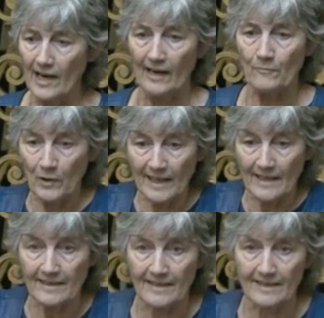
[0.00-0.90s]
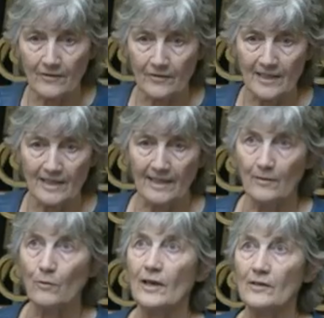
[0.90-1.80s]
And like this every
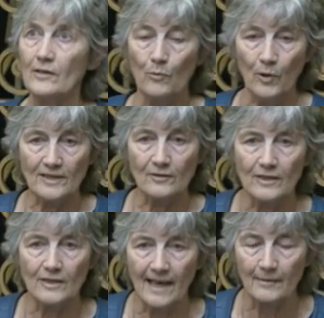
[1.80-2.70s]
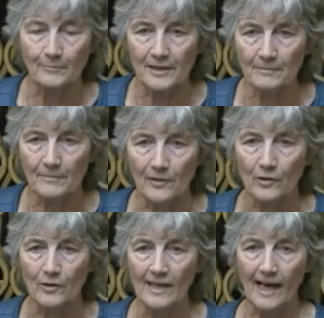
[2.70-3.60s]
day, God, what's going to happen tomorrow?